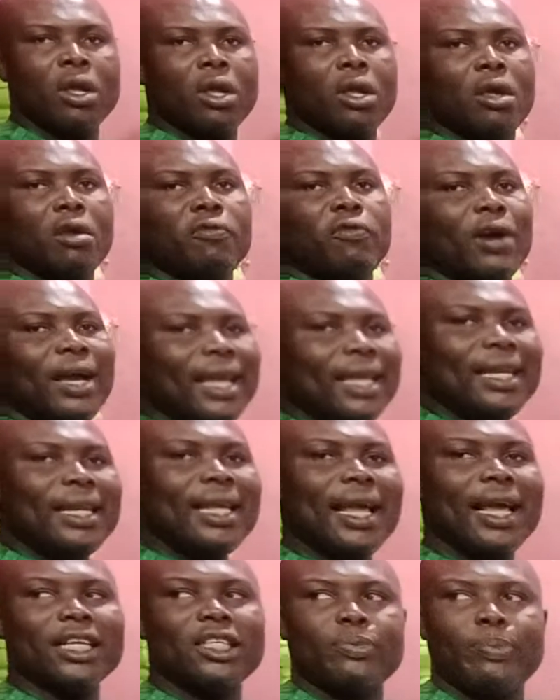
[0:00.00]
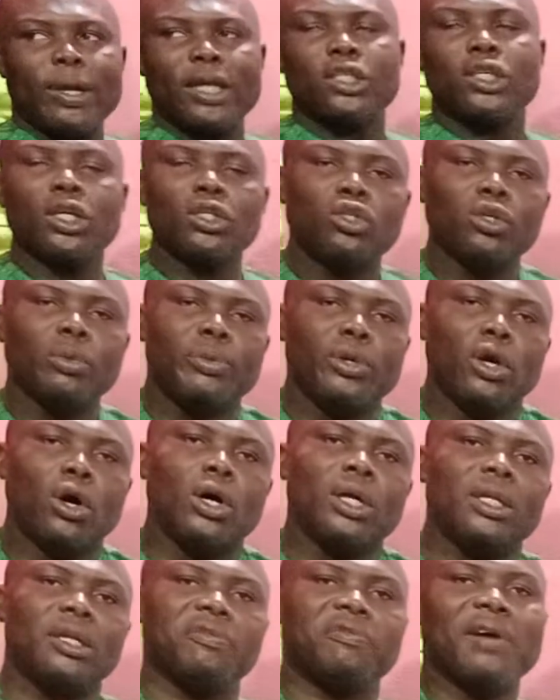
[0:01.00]
For any expression to be
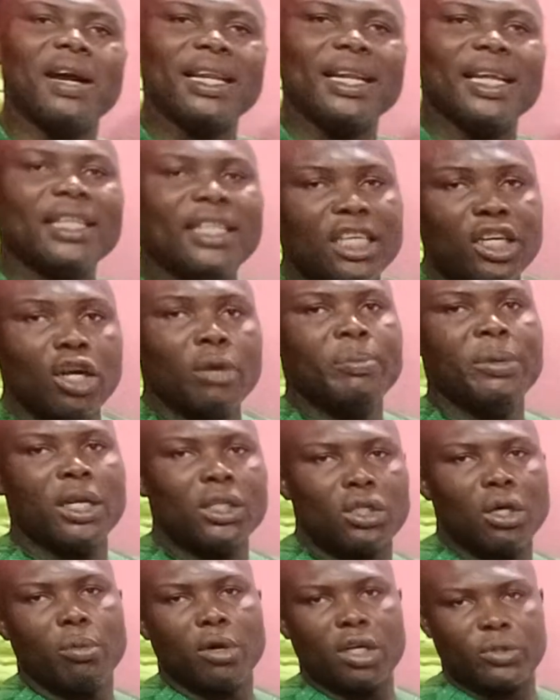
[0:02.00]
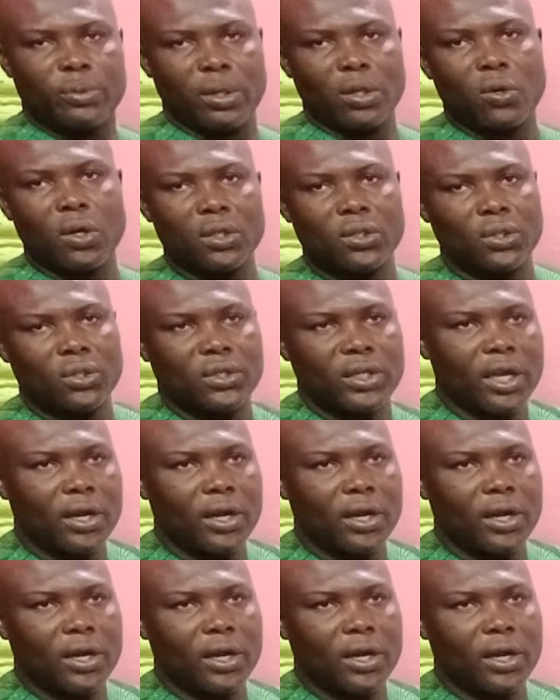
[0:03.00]
undefined, the denominator must be equals to 0.